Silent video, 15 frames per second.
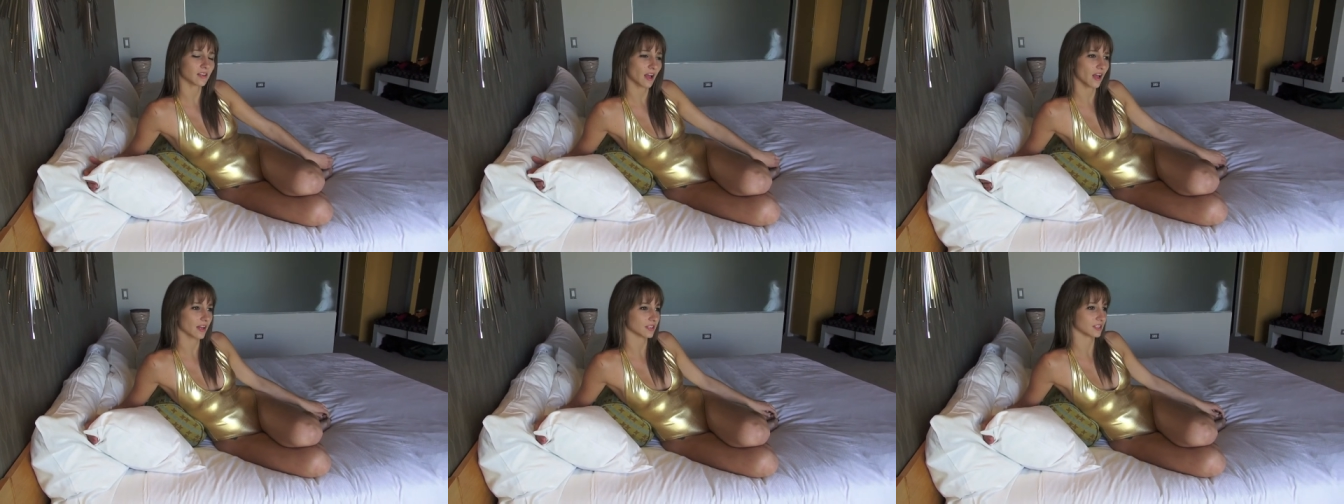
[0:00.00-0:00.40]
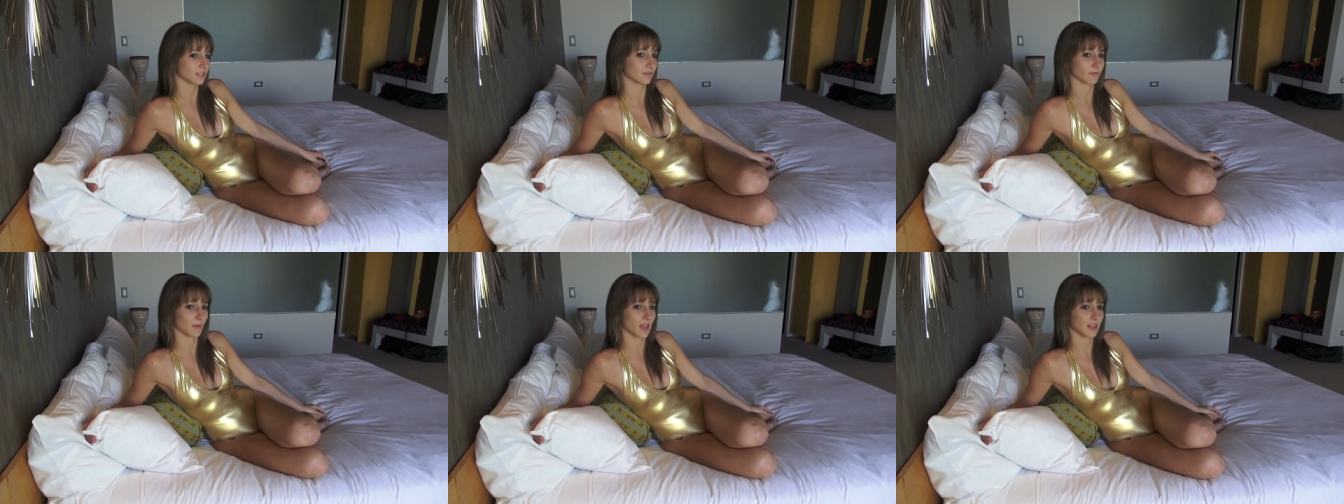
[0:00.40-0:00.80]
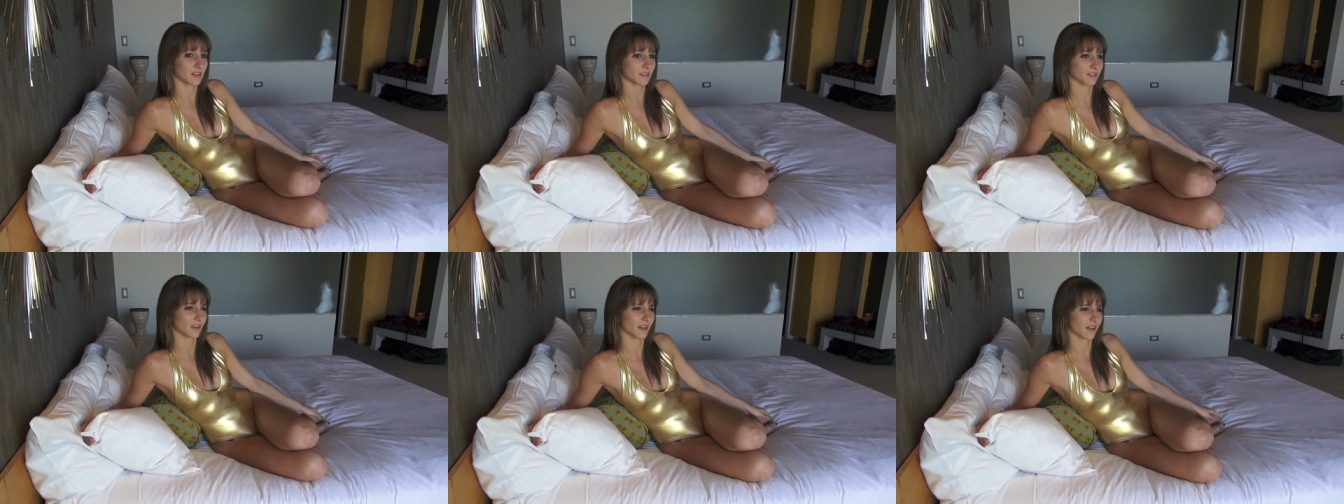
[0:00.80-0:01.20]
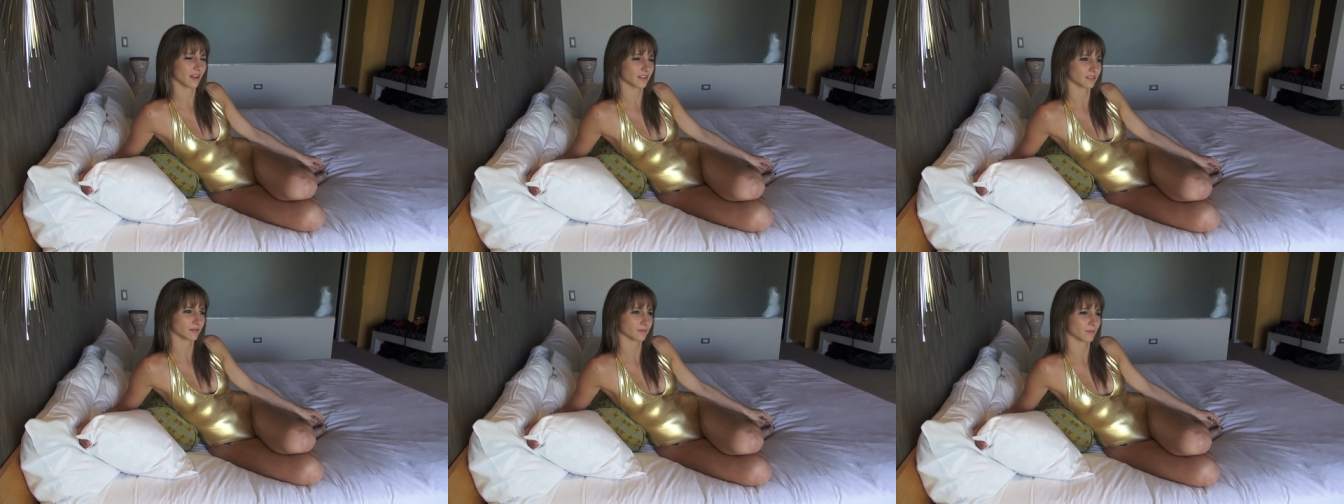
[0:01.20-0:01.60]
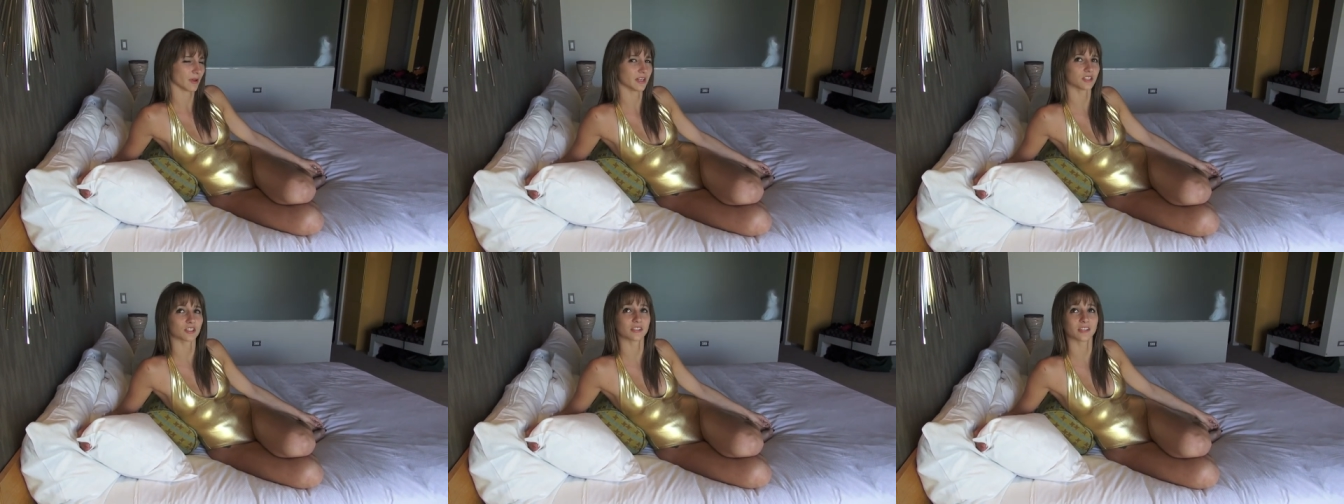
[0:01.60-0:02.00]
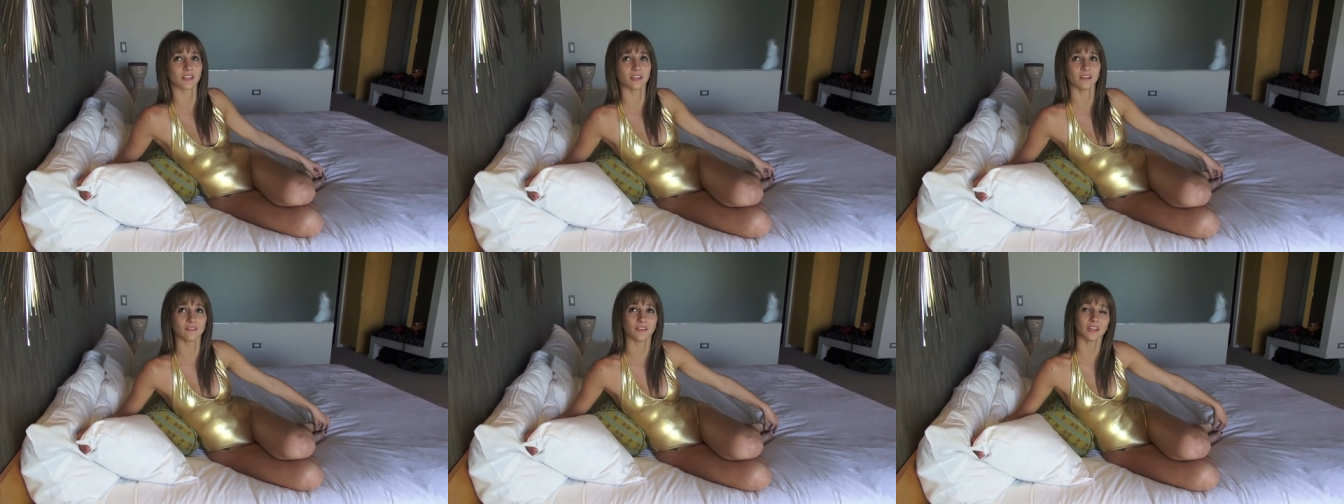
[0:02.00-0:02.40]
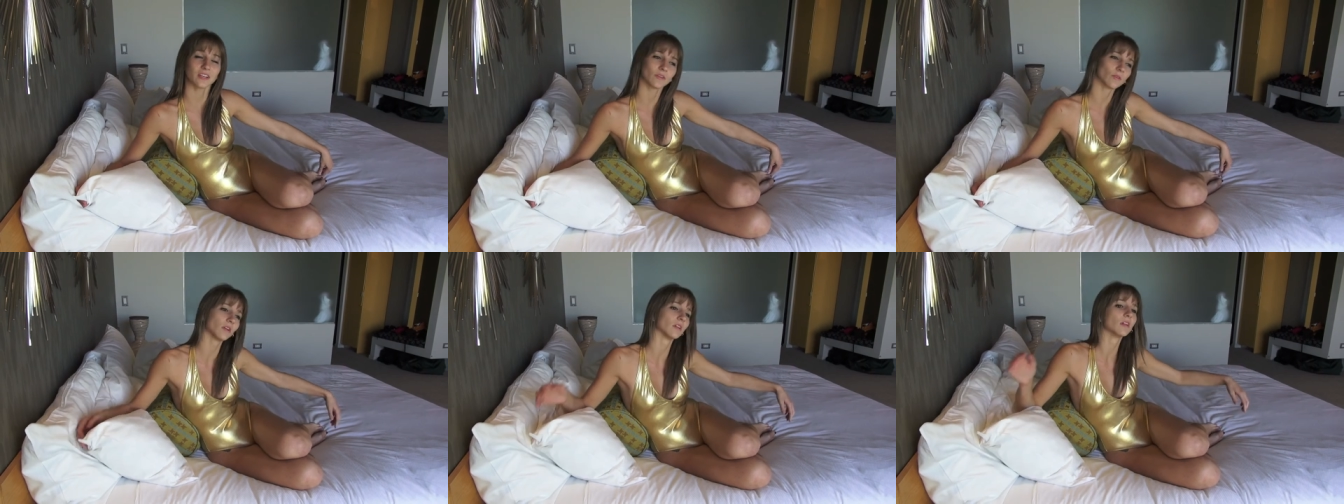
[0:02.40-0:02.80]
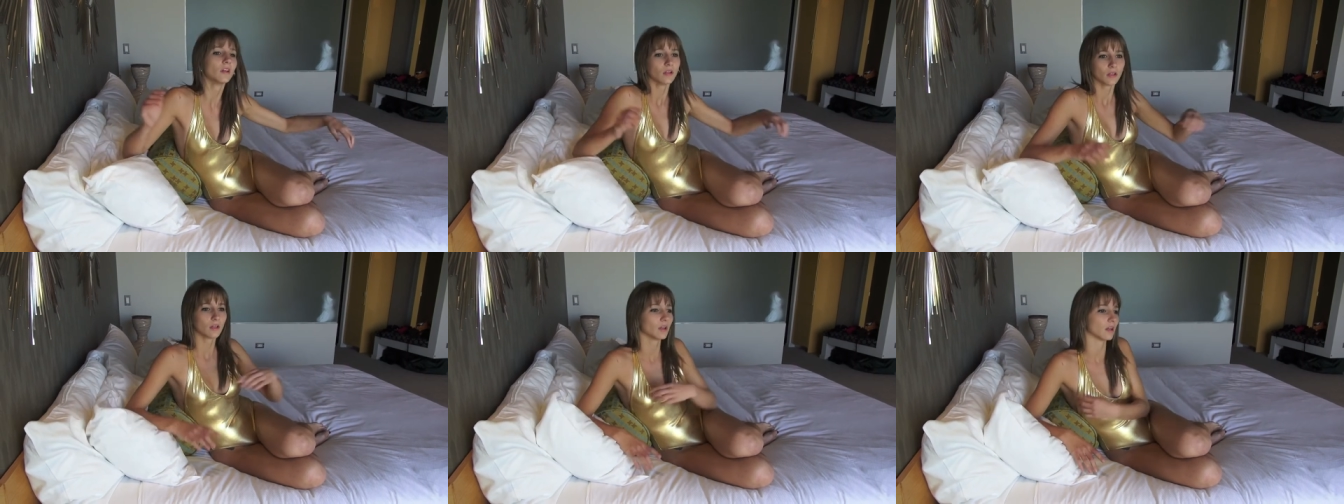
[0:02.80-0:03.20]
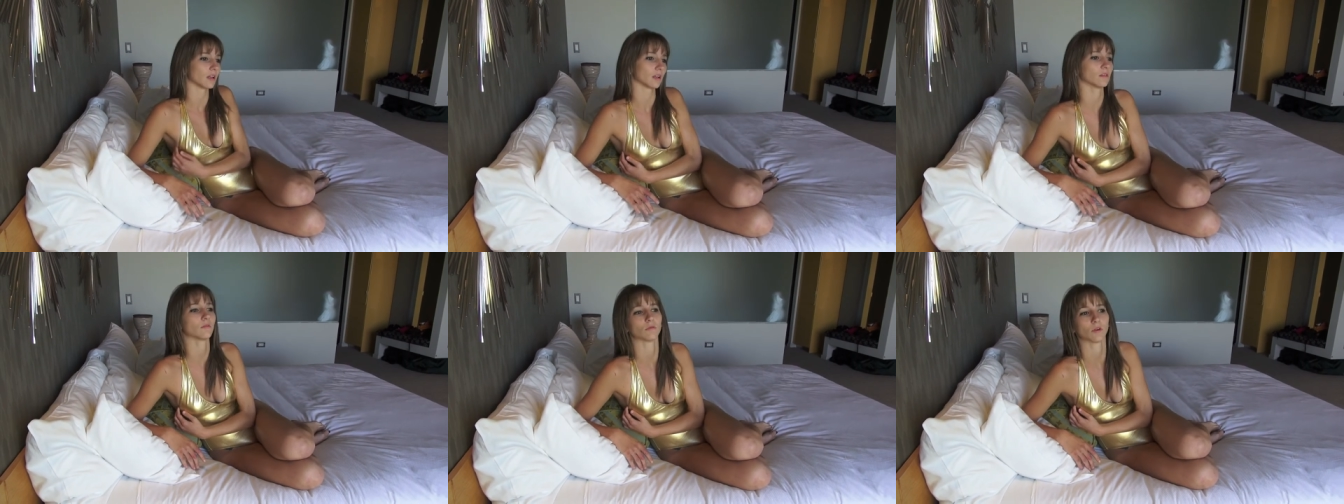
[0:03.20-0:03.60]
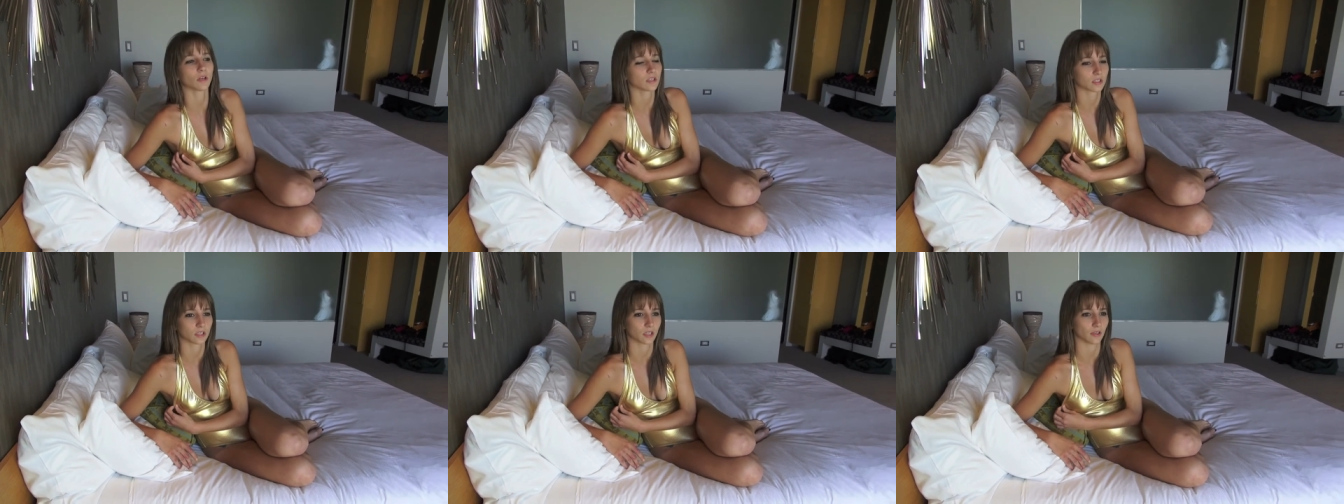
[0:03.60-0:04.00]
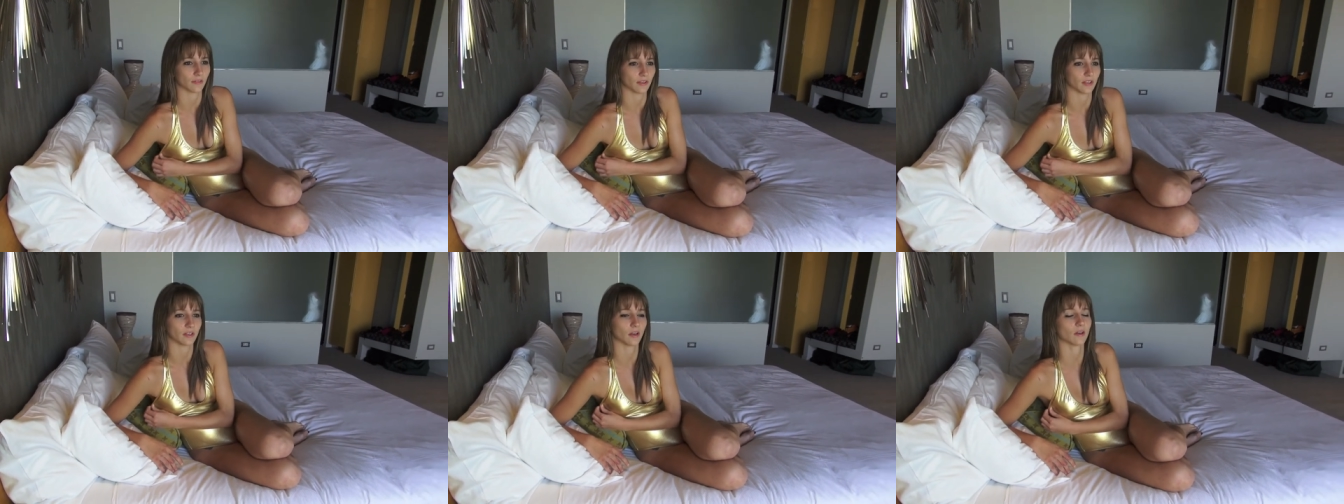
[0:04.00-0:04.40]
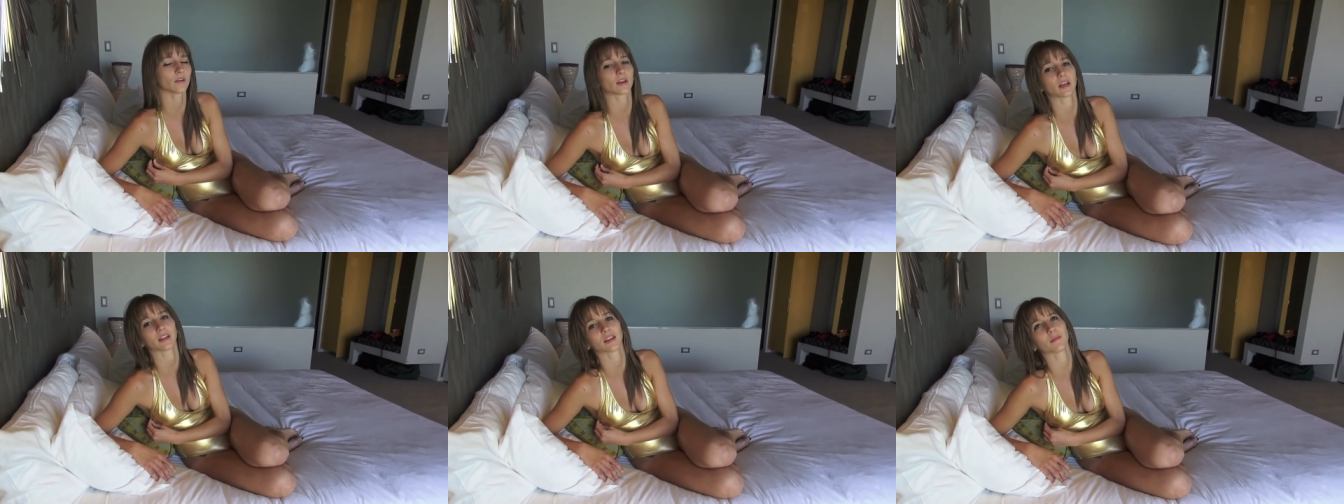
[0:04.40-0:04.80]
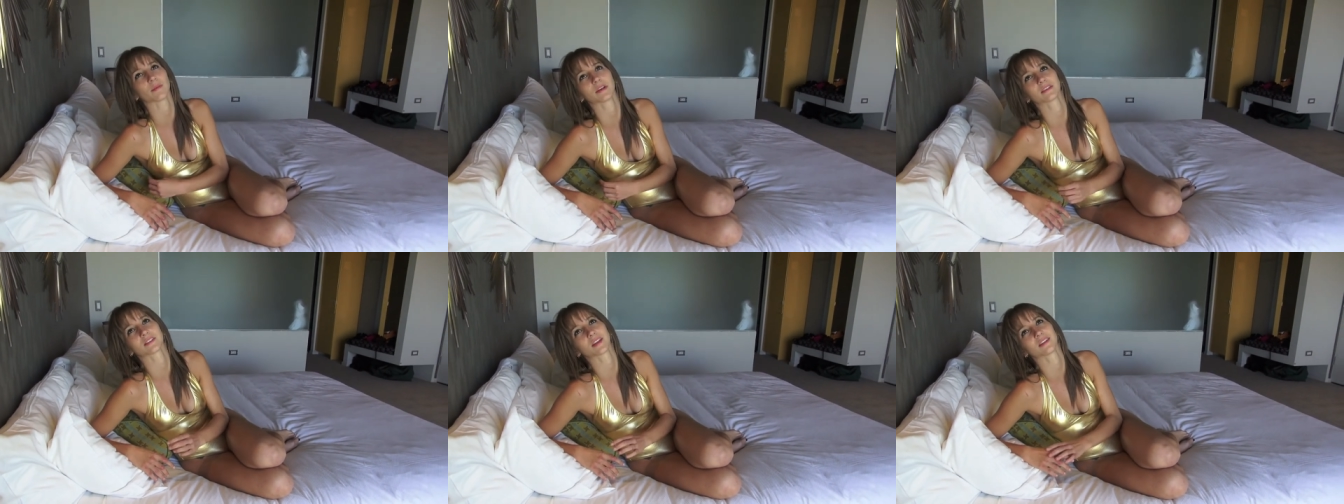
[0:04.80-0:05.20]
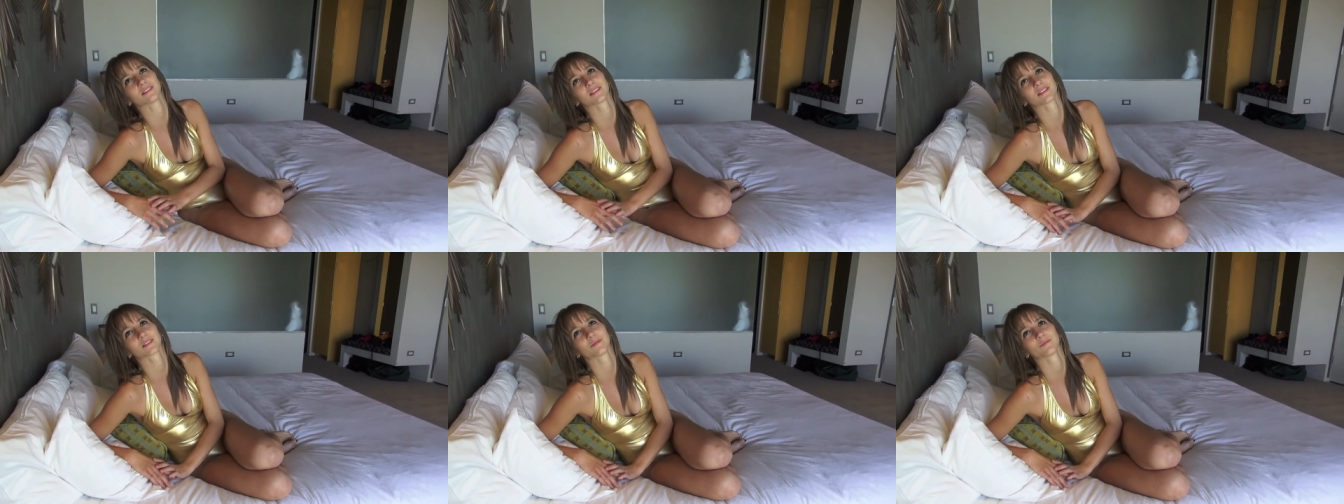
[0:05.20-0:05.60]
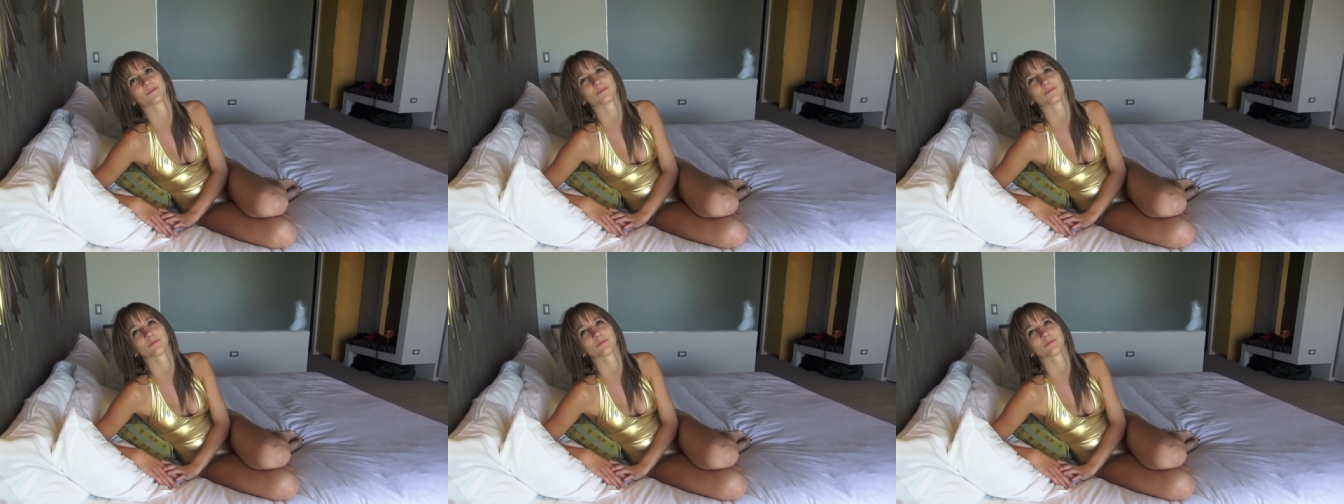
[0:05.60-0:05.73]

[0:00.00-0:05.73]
gosh, man, as much TV. Well, I don't watch TV. Okay, that makes That's sense. good.